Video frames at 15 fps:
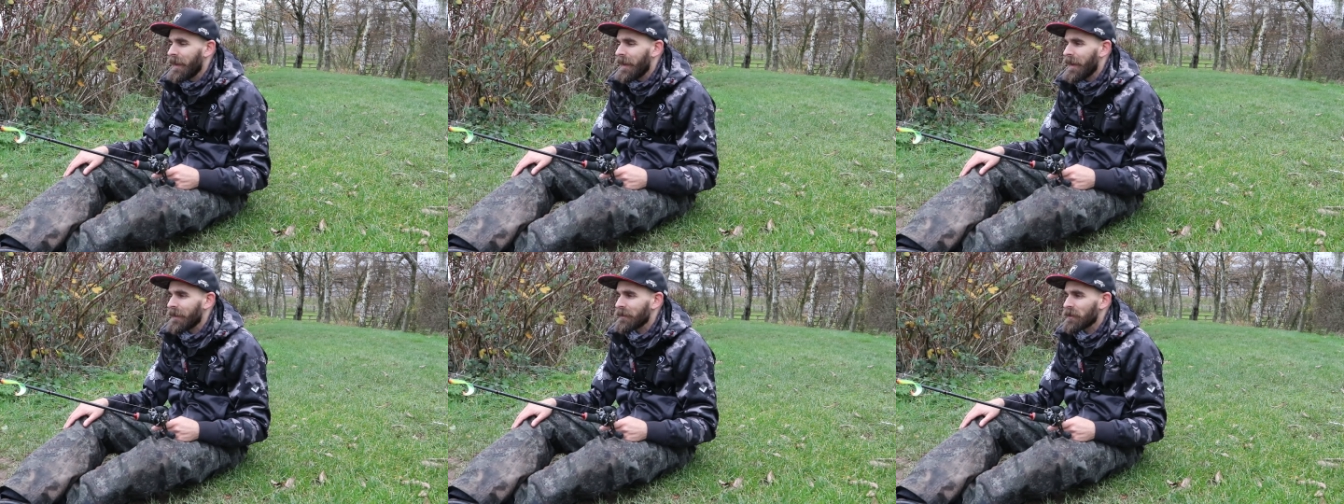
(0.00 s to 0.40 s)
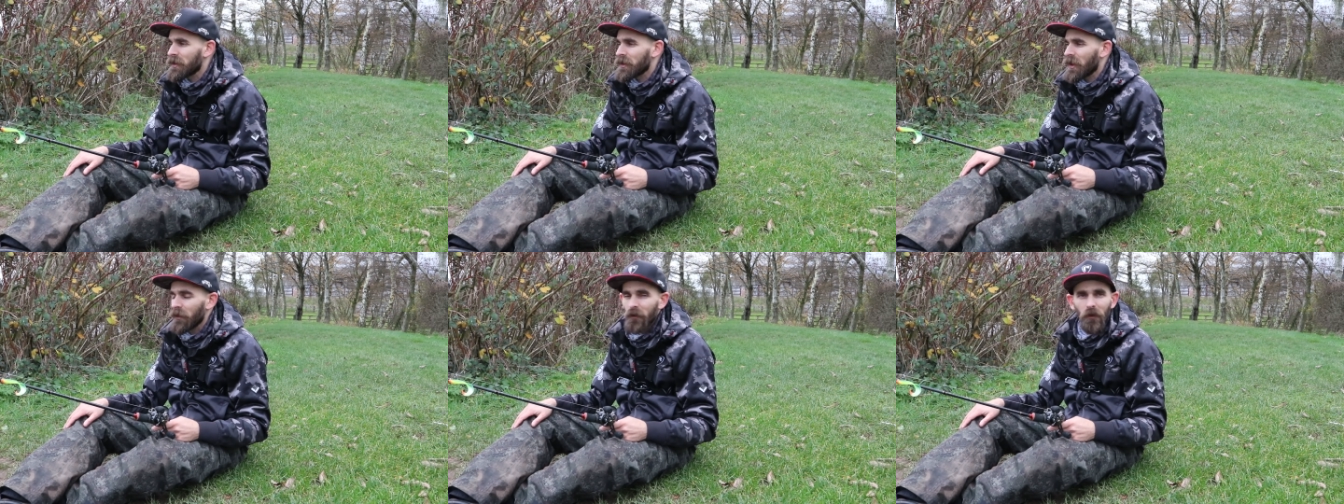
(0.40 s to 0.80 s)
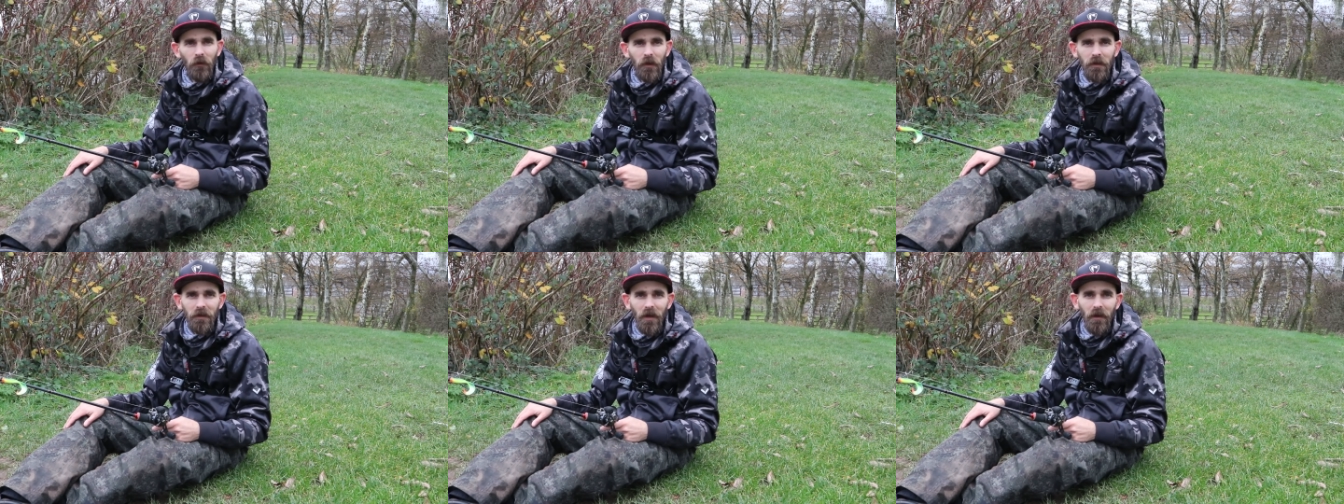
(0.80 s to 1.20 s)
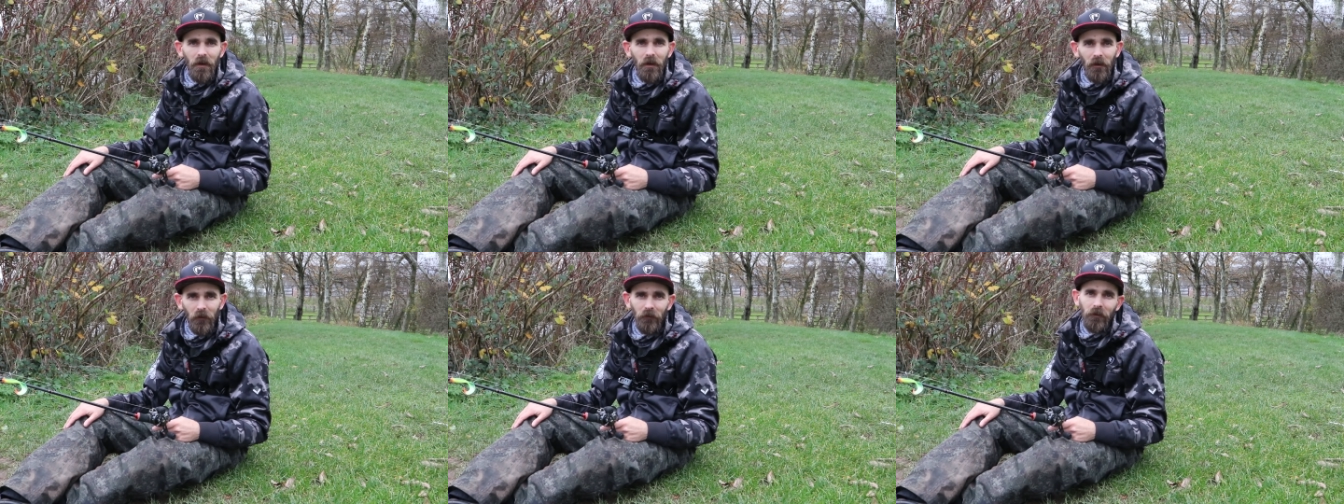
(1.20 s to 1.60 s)
and show you this
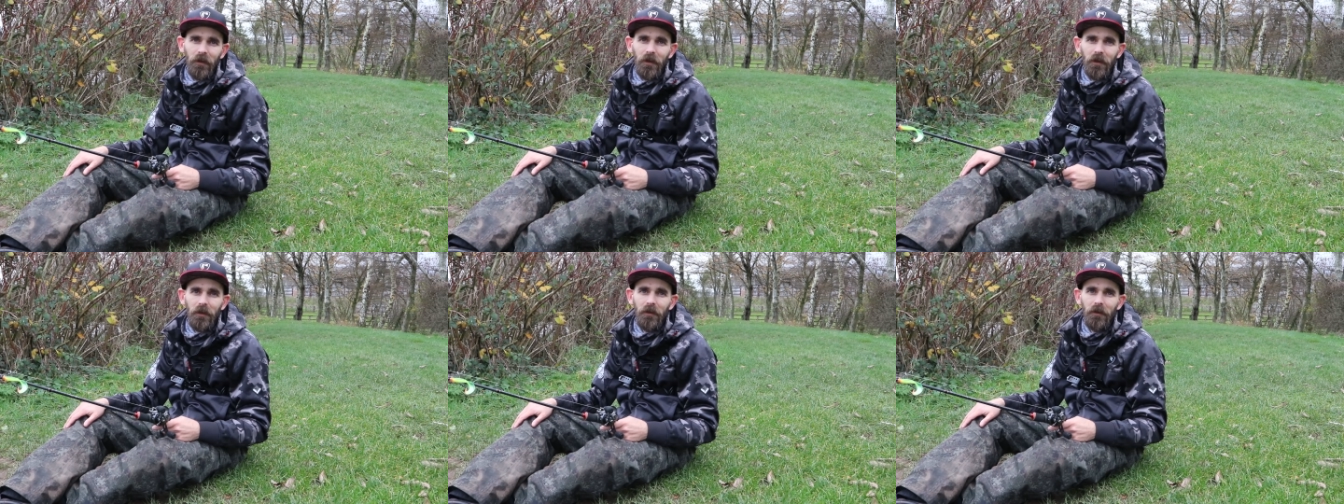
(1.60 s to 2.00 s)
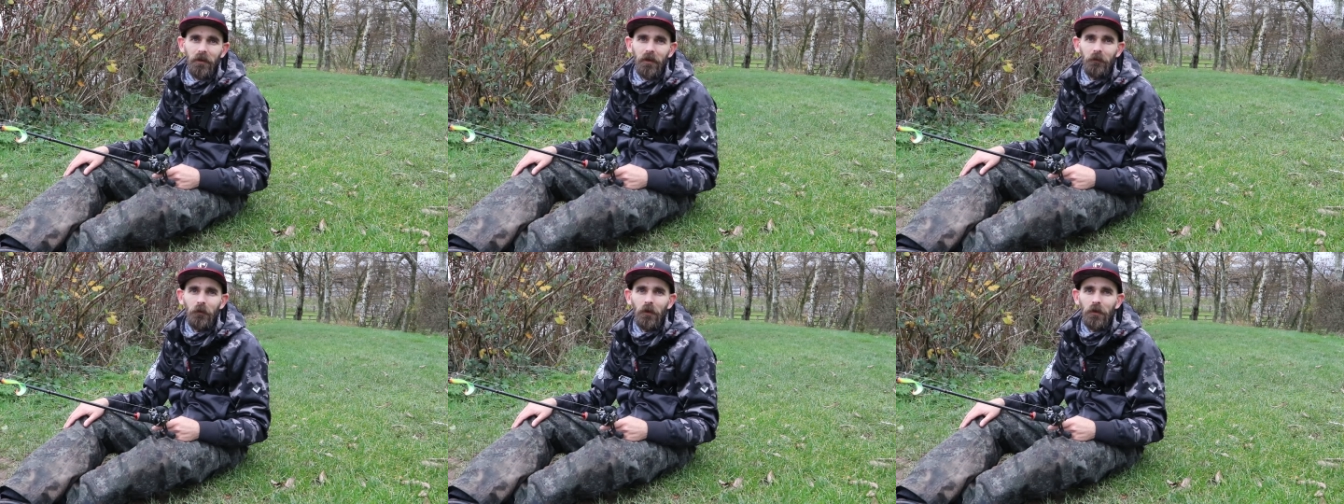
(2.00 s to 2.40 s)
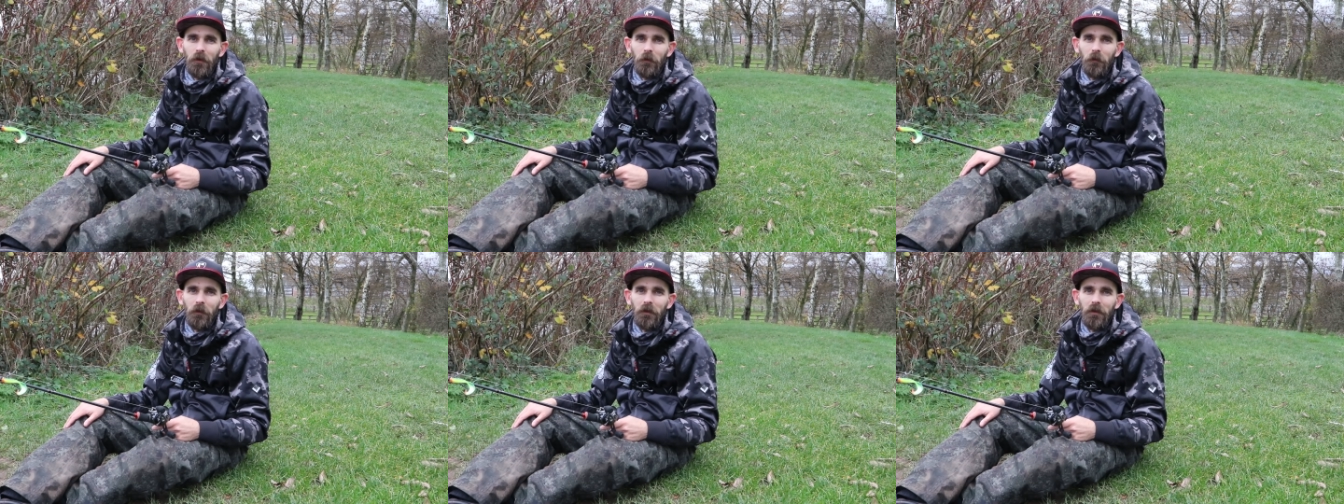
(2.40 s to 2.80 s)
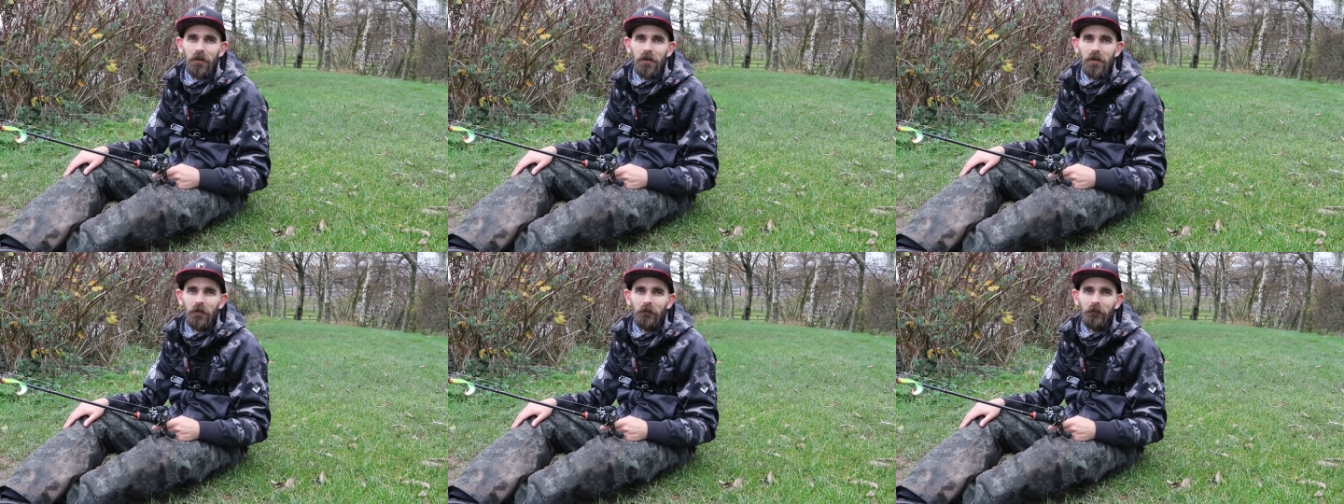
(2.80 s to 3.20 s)
lovely commercial
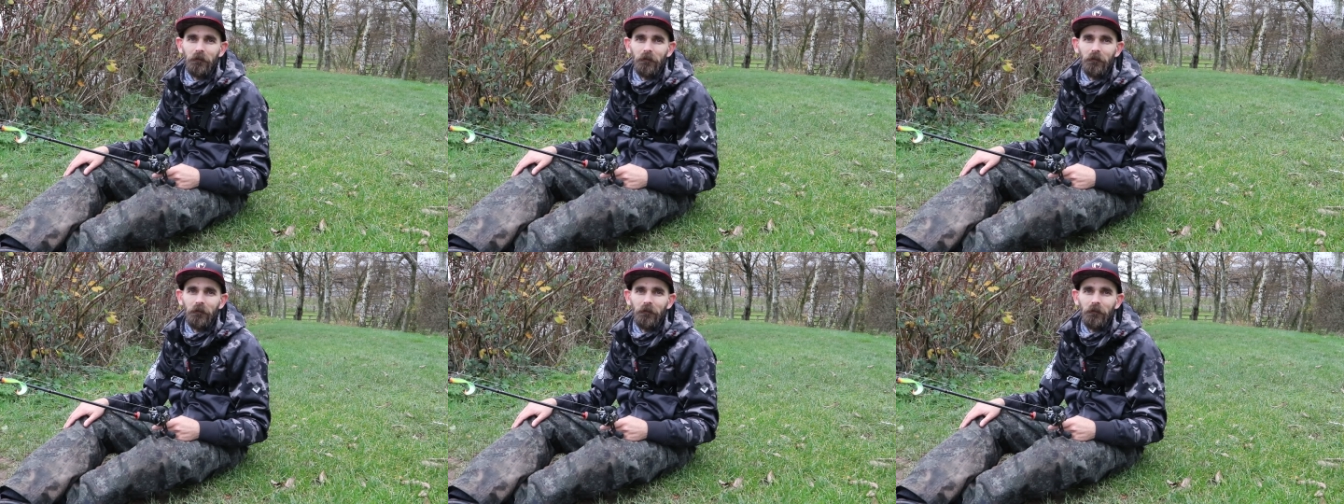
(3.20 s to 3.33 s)
perch.